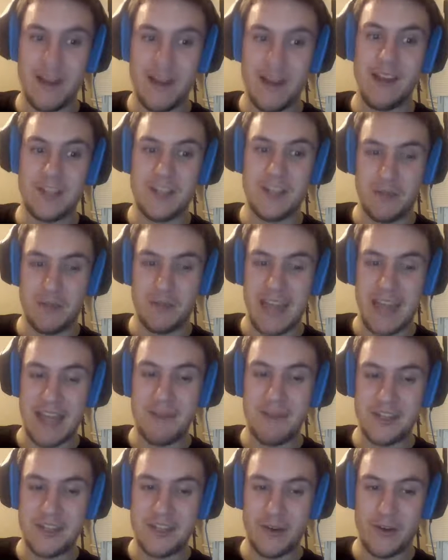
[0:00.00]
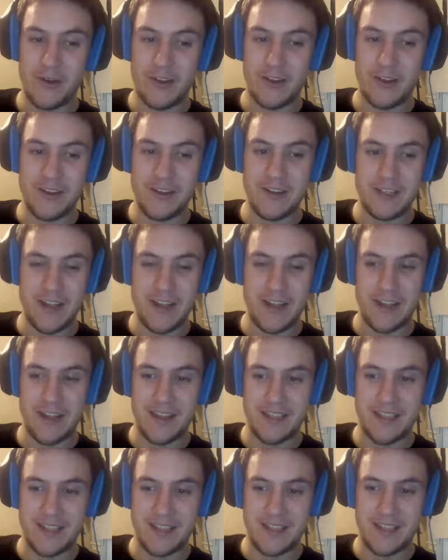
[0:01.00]
Let's talk about the Edmonton Oilers and the
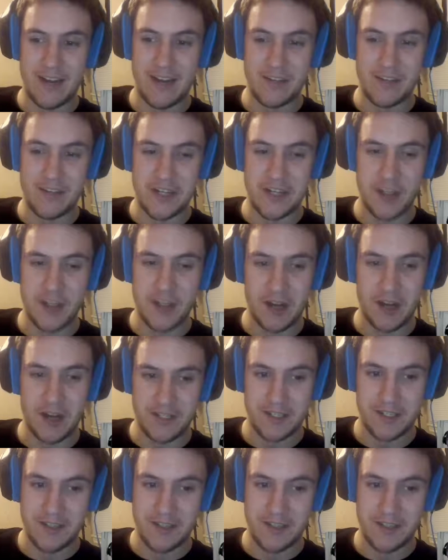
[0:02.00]
San Jose Sharks.